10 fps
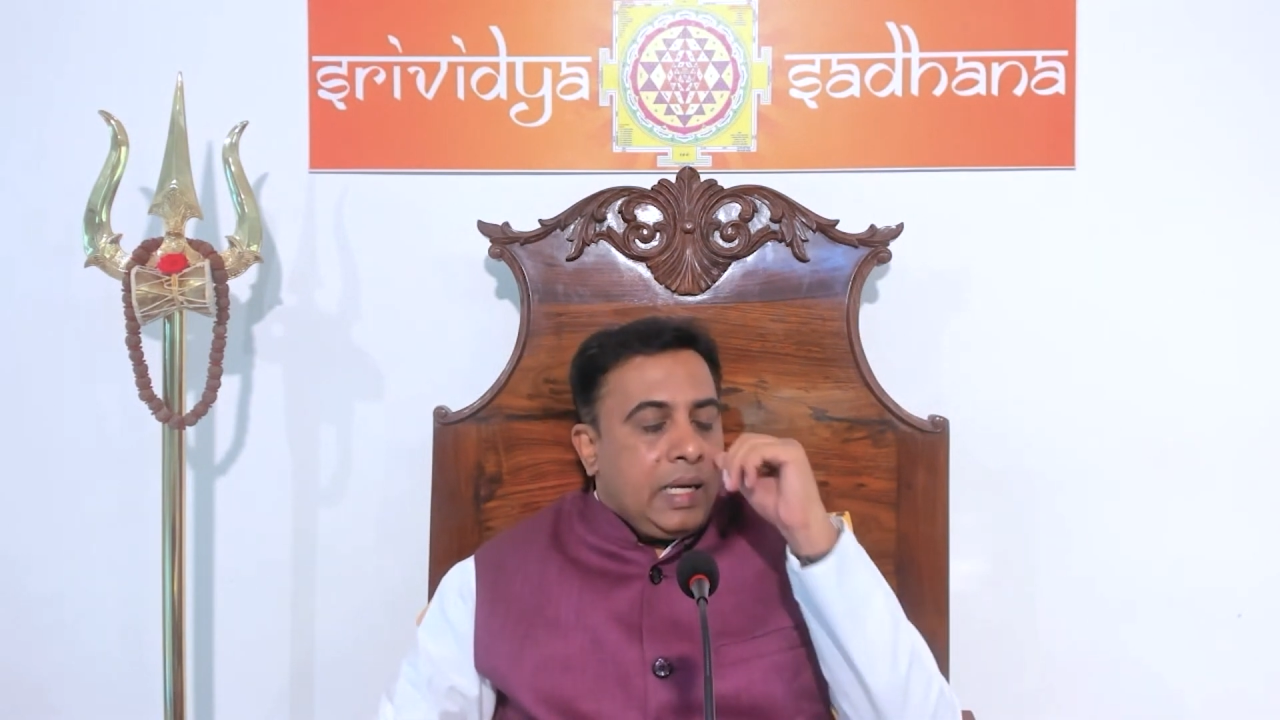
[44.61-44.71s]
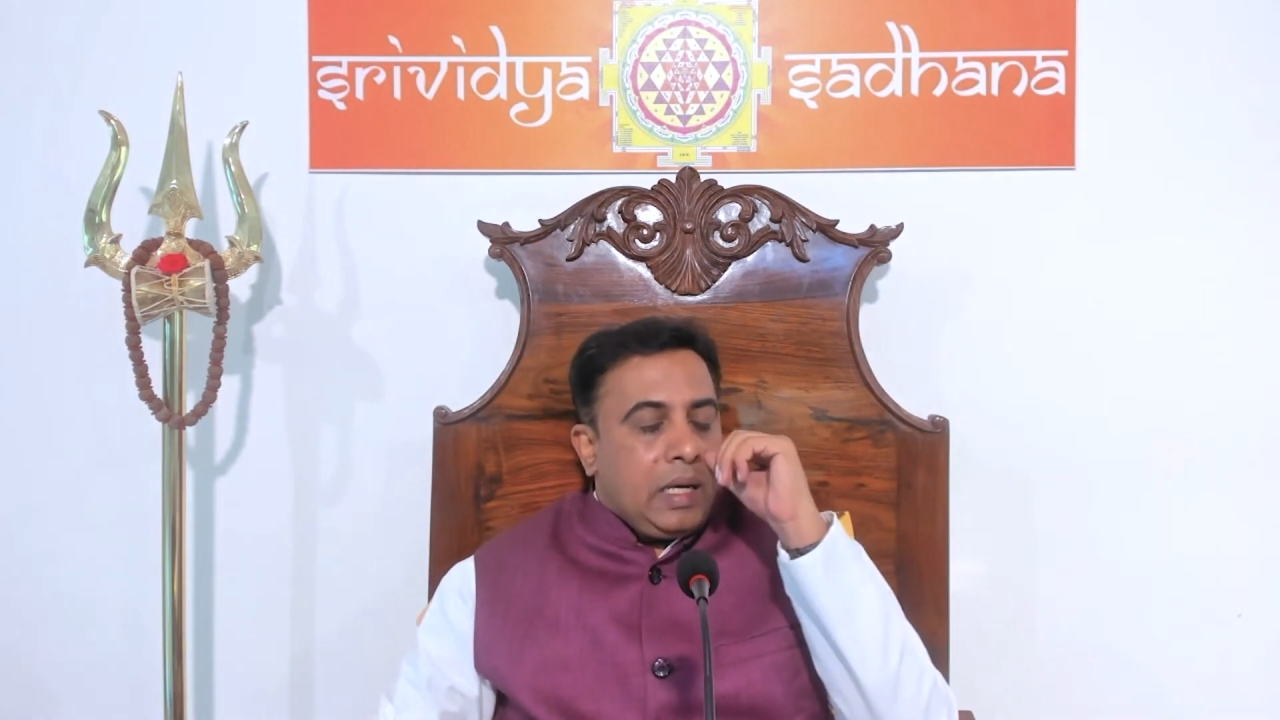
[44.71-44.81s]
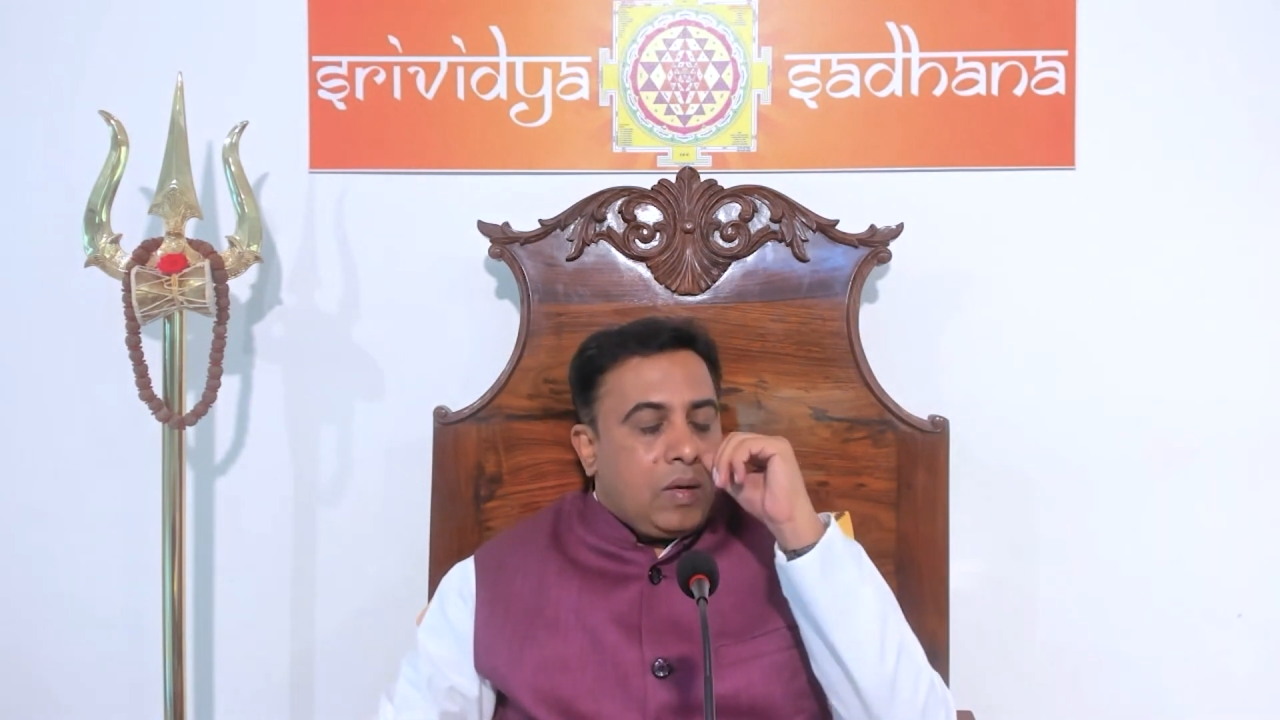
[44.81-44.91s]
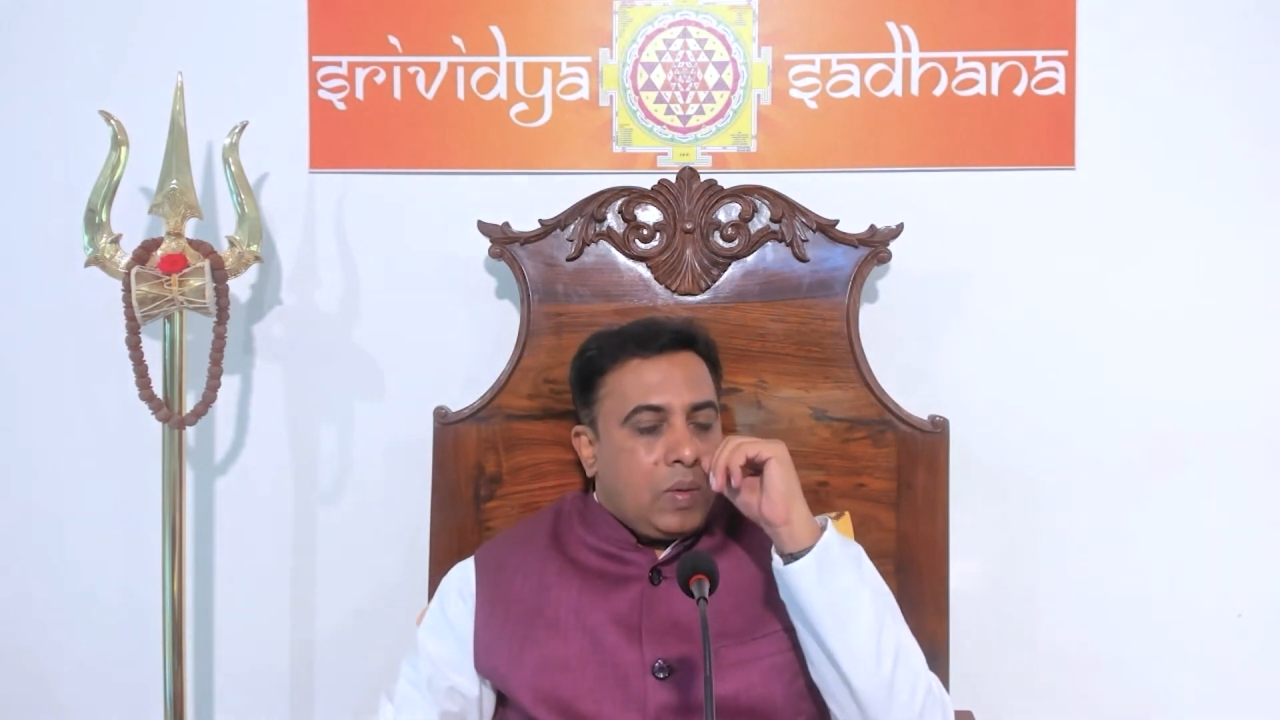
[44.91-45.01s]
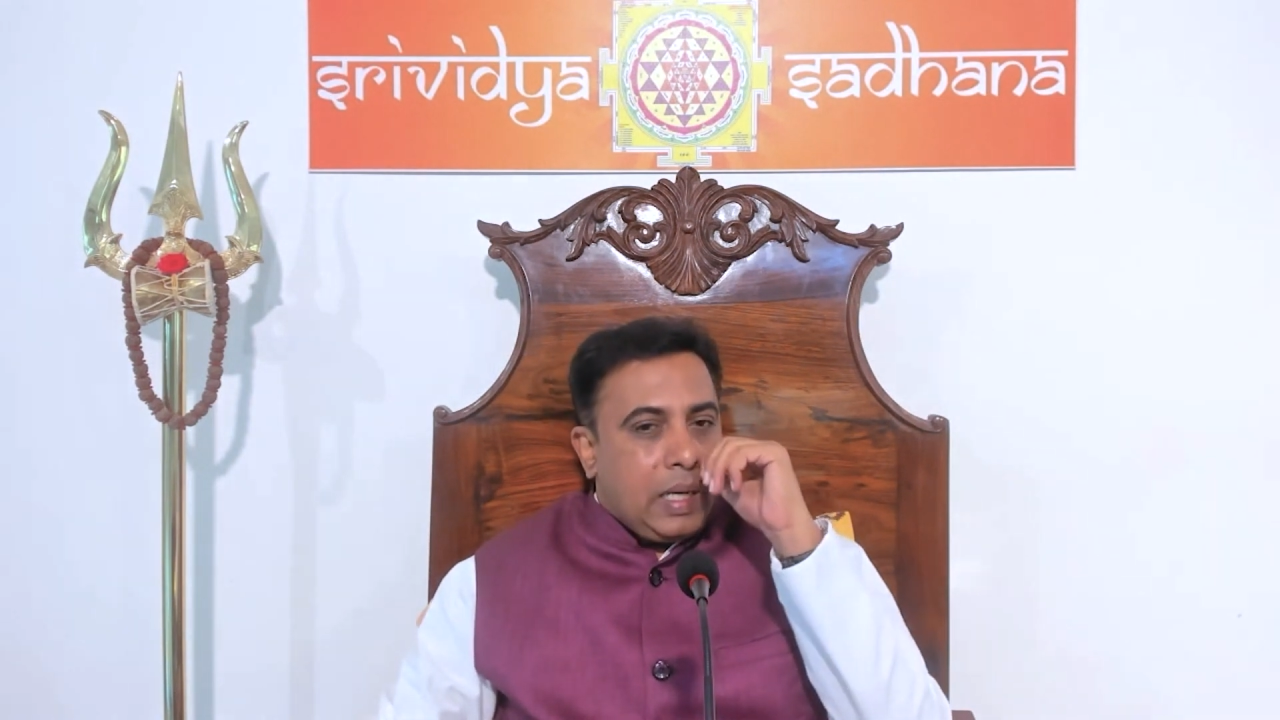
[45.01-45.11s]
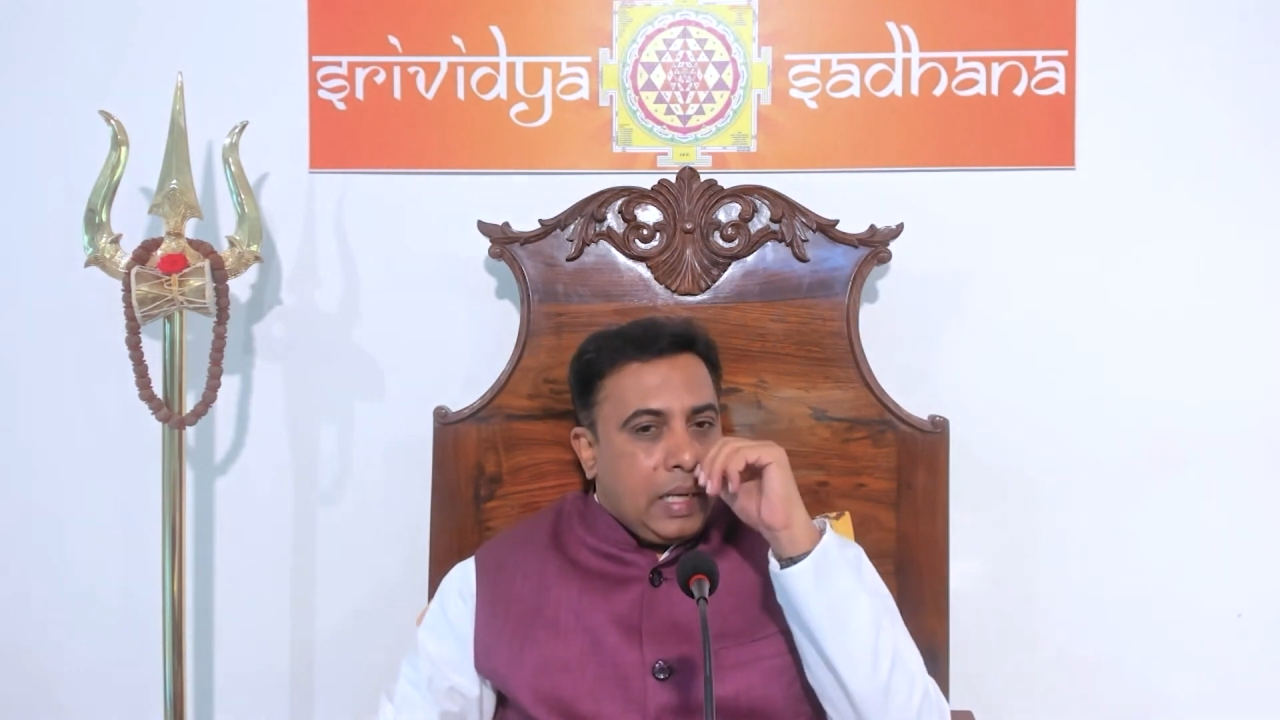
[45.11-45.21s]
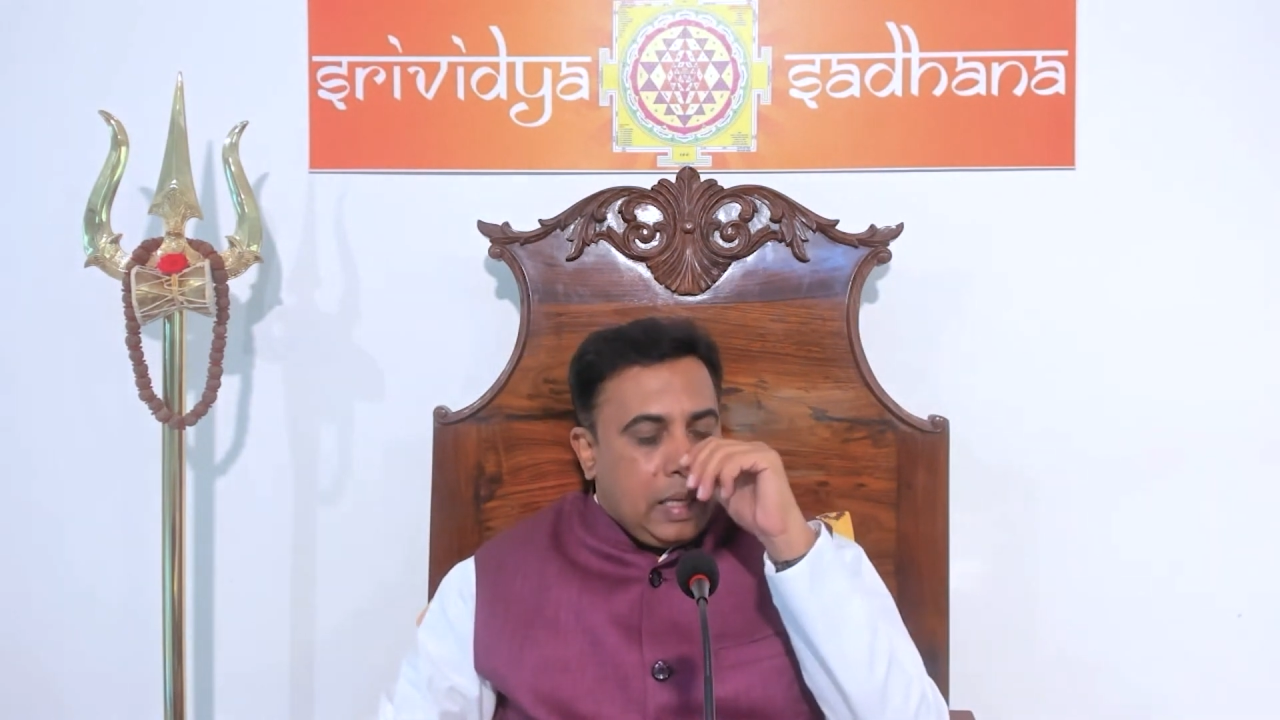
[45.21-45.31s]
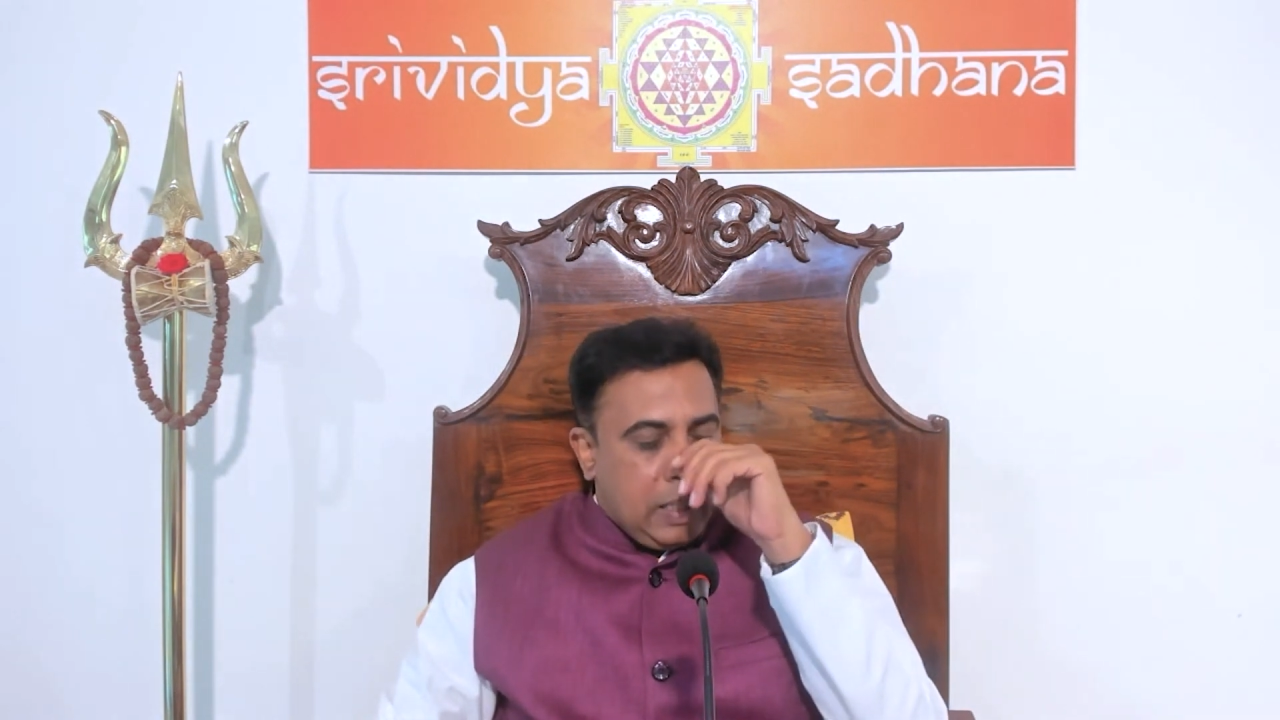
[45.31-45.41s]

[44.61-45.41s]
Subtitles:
in a hotel